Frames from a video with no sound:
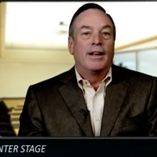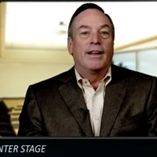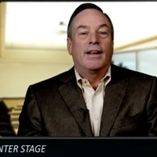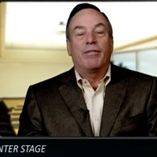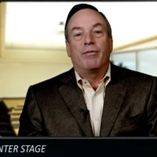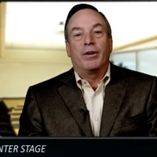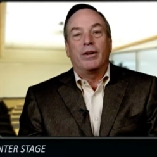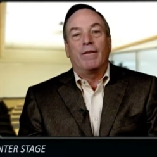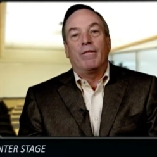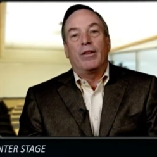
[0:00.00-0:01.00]

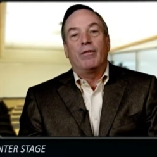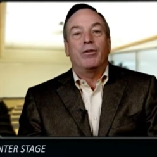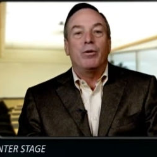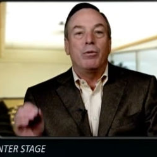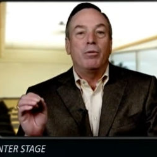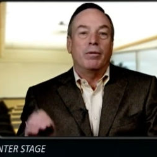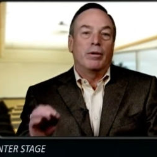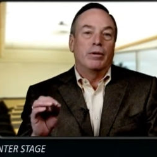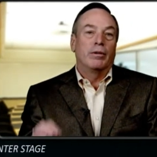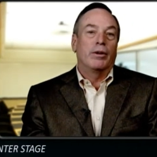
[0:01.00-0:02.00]
If you
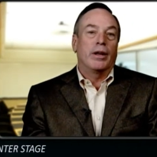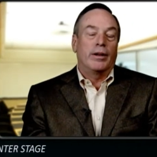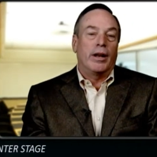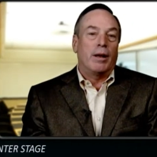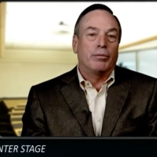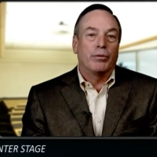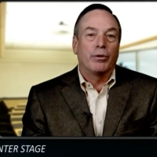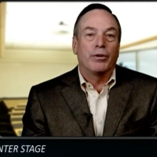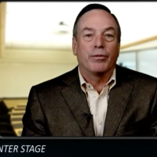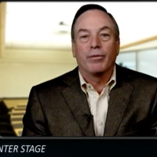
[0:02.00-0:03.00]
look at NetApp
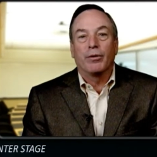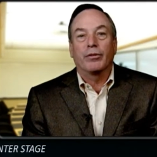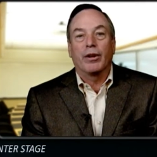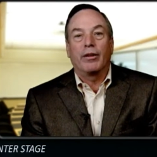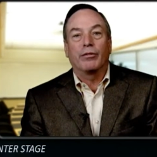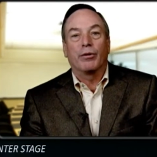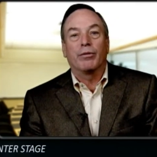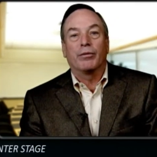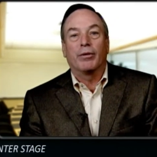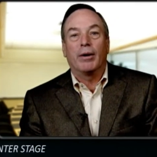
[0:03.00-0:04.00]
storage for a virtualized
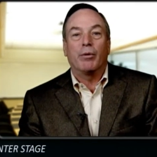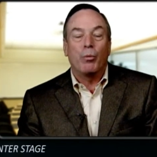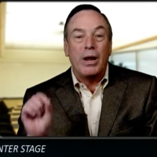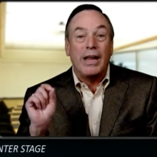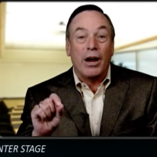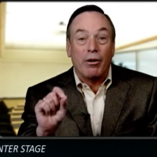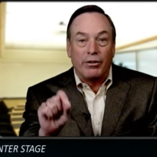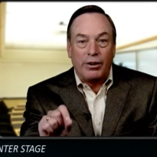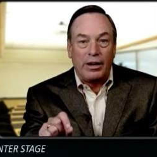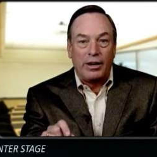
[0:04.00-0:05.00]
server environment, we
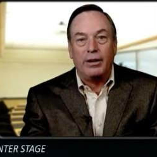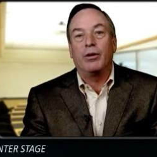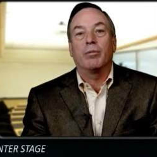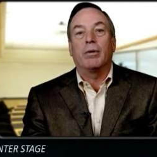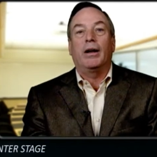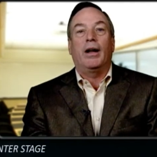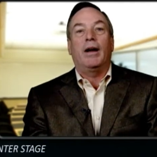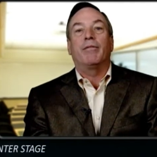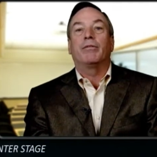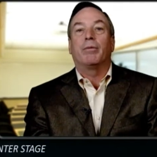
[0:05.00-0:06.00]
guarantee you can buy
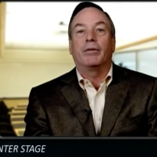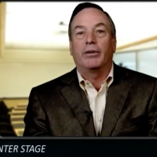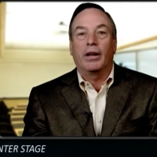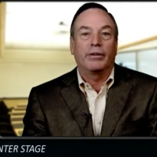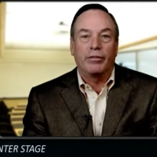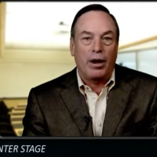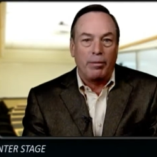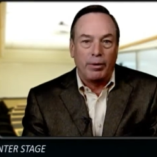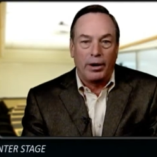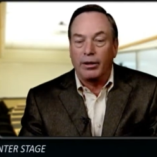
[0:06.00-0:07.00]
half as much to get the
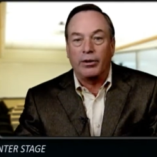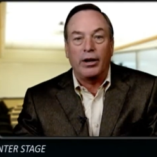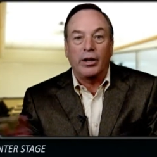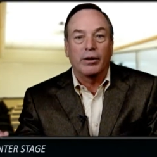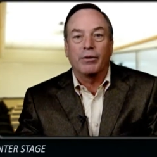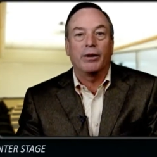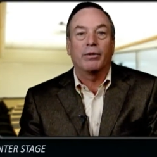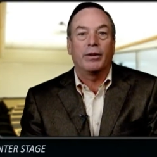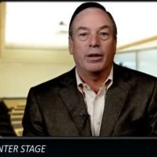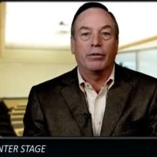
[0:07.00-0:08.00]
job done as any other vendor
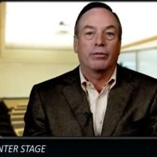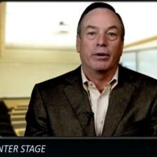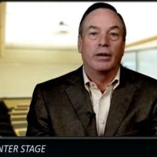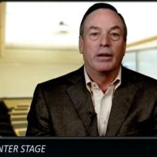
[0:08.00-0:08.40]
in the industry.